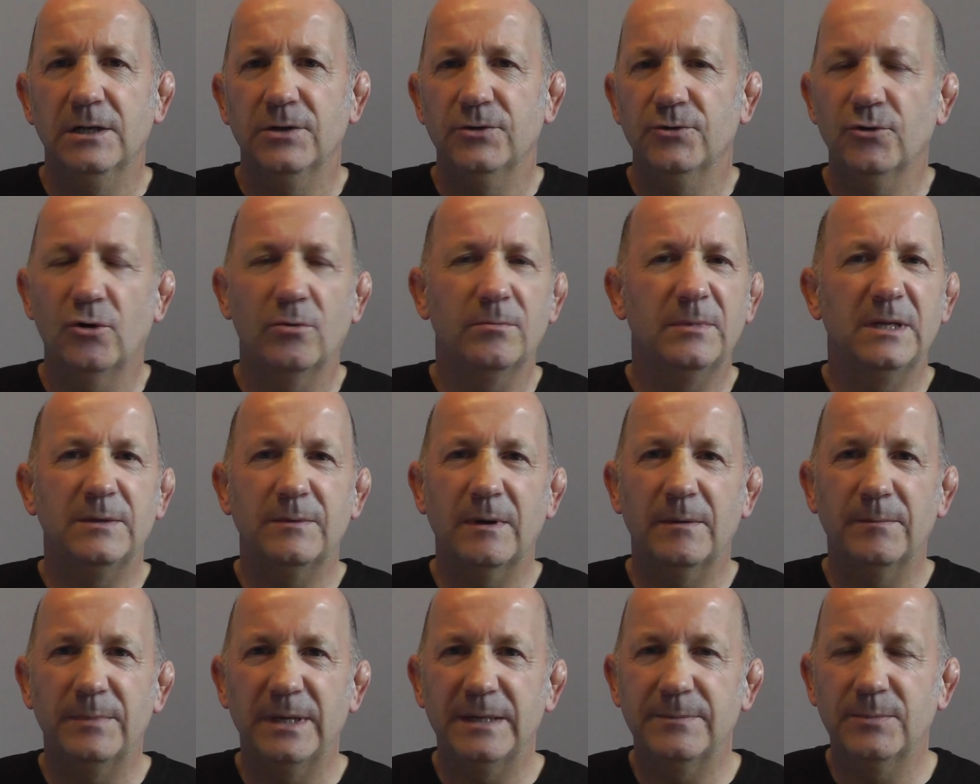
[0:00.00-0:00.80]
Normally
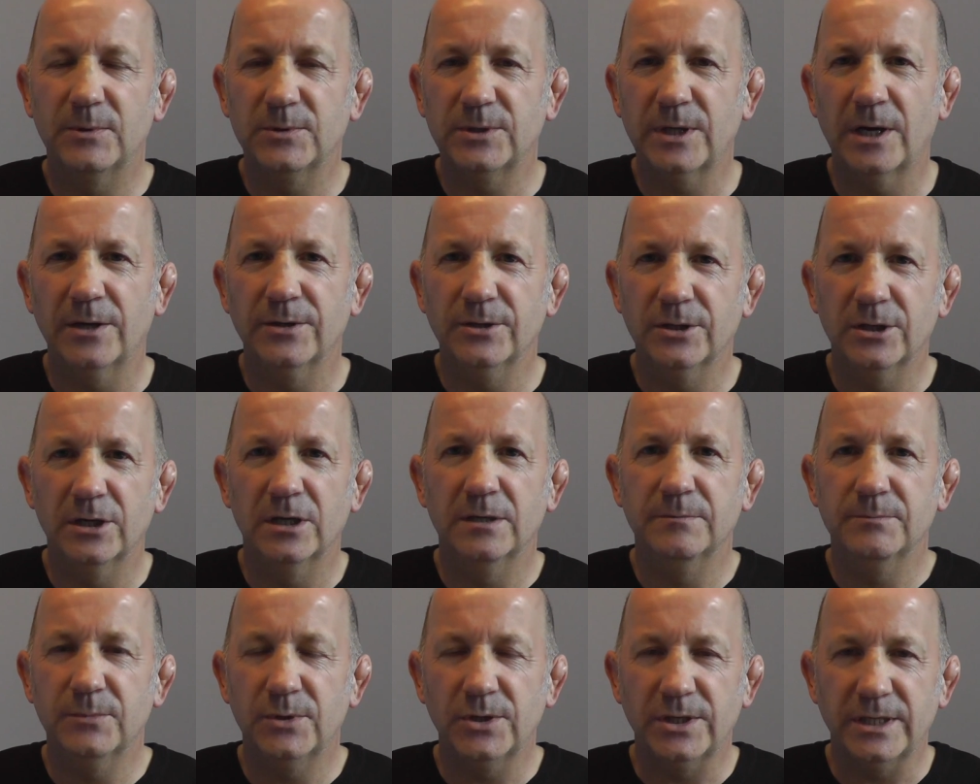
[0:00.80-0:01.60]
when people don't
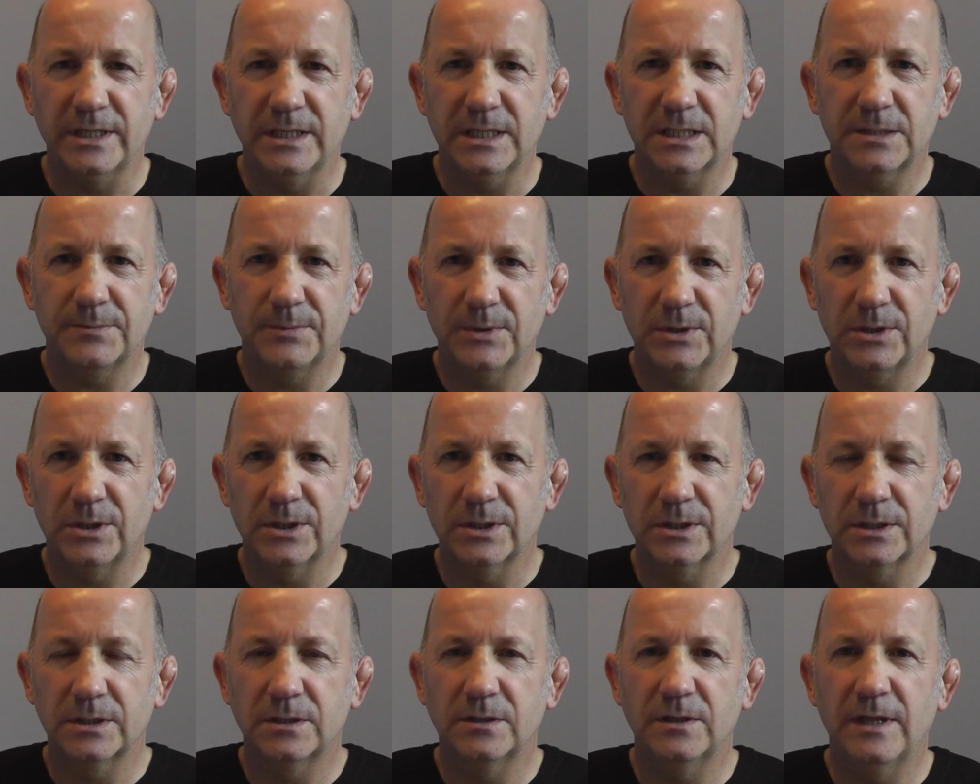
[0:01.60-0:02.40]
earn money, it's
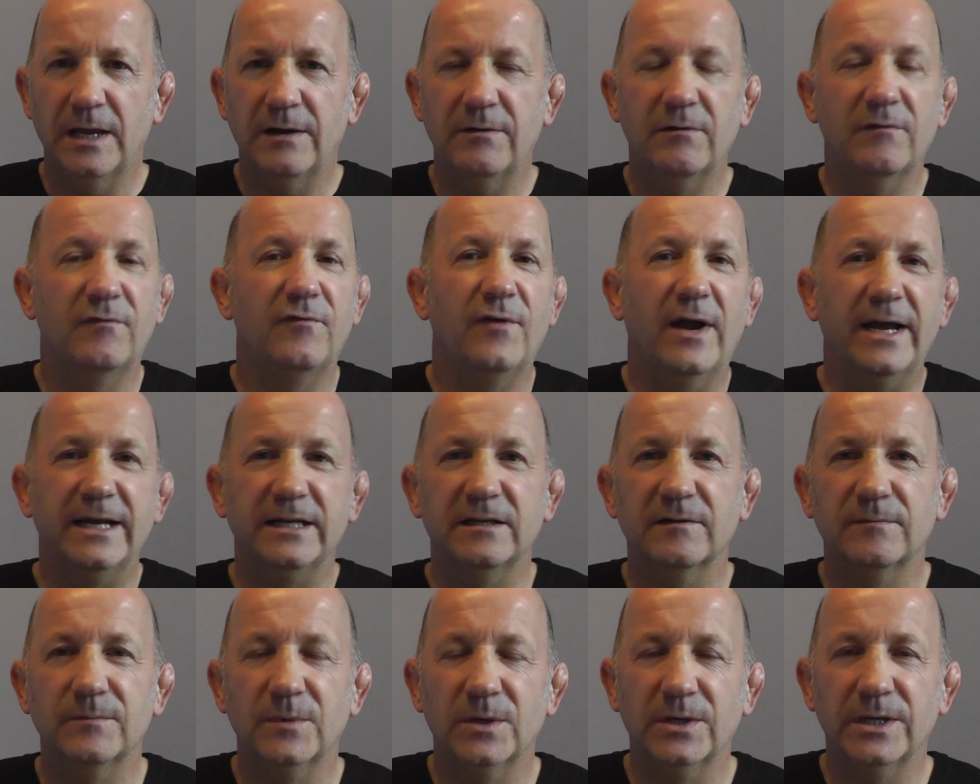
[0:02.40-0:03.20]
because they're
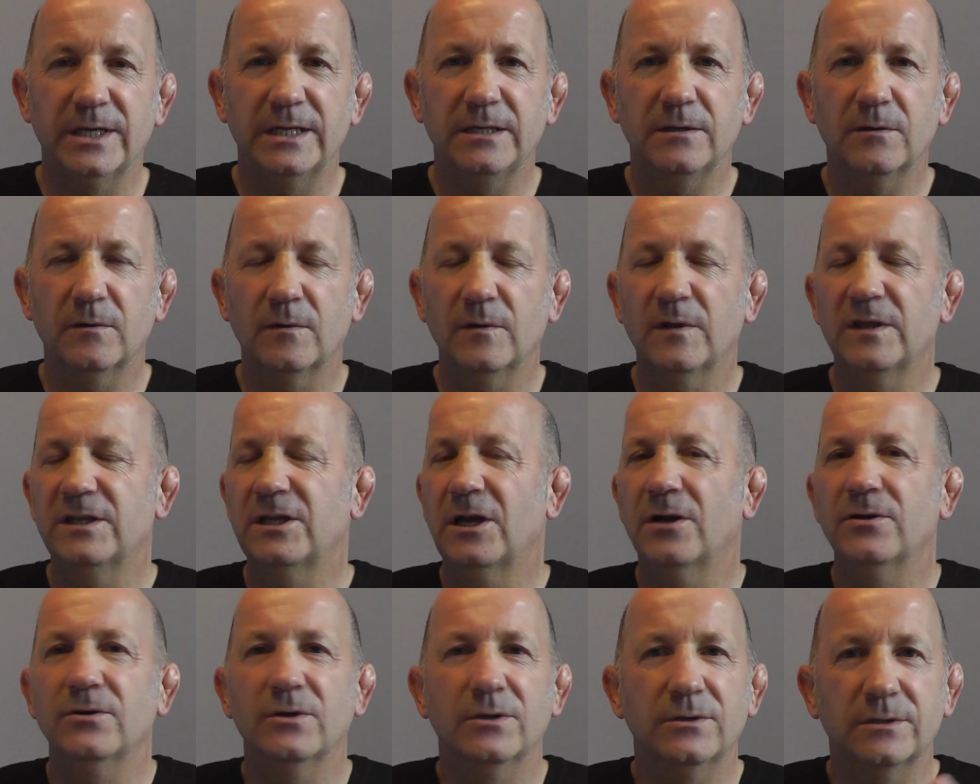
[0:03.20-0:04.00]
afraid of money, or they
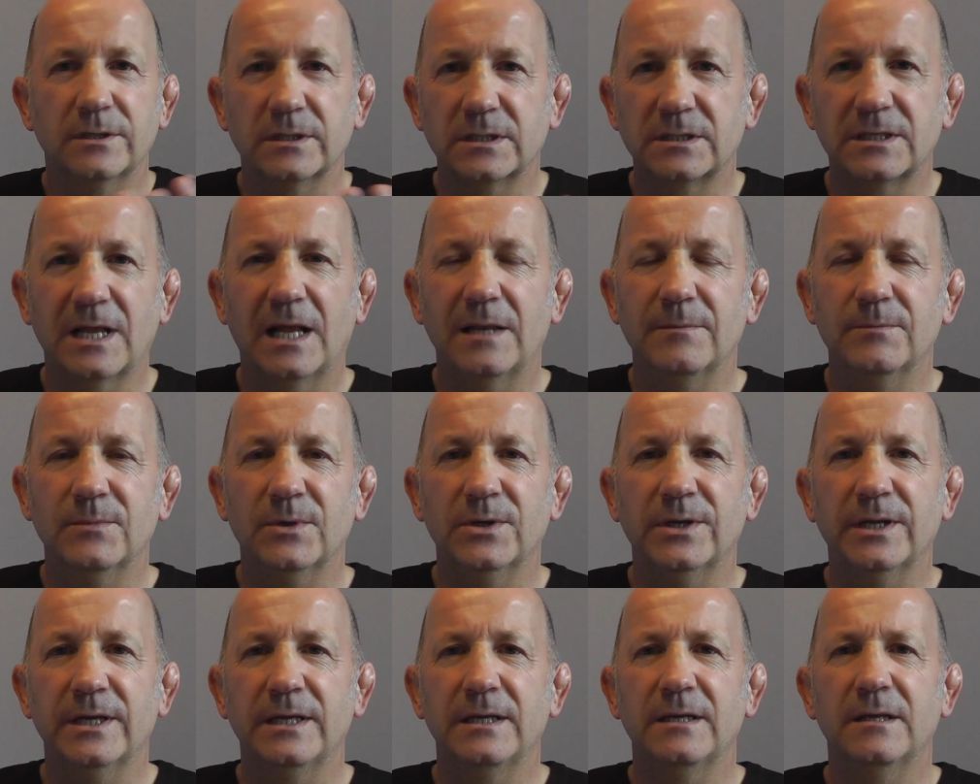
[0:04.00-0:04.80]
don't understand
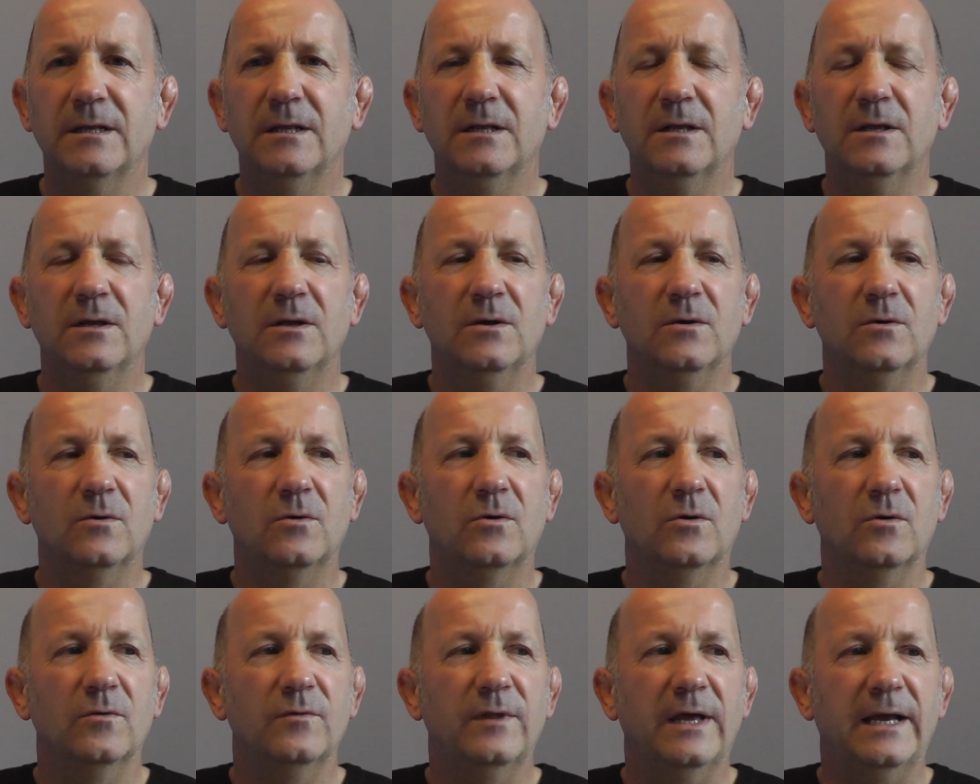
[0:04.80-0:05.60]
money,
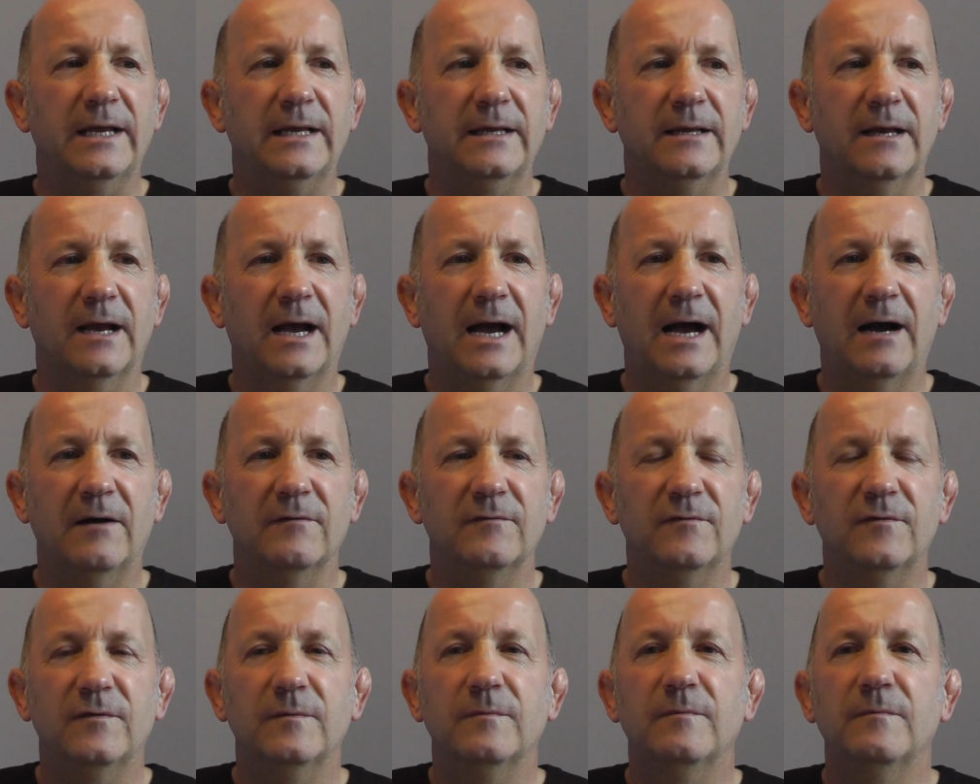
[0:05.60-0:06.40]
or they
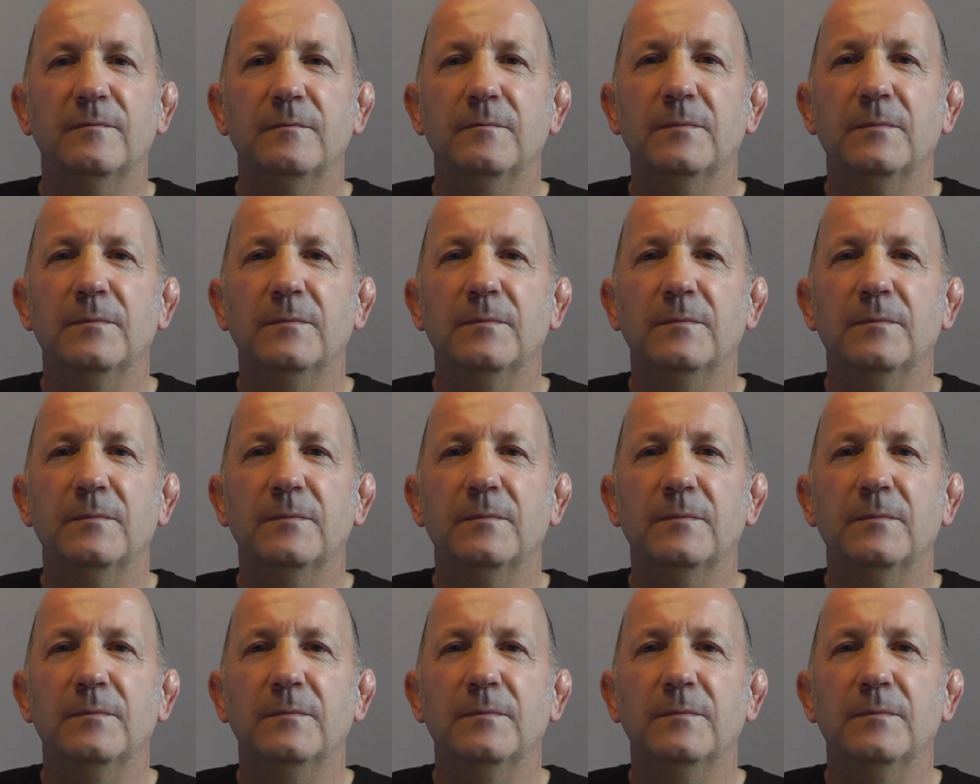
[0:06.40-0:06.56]
have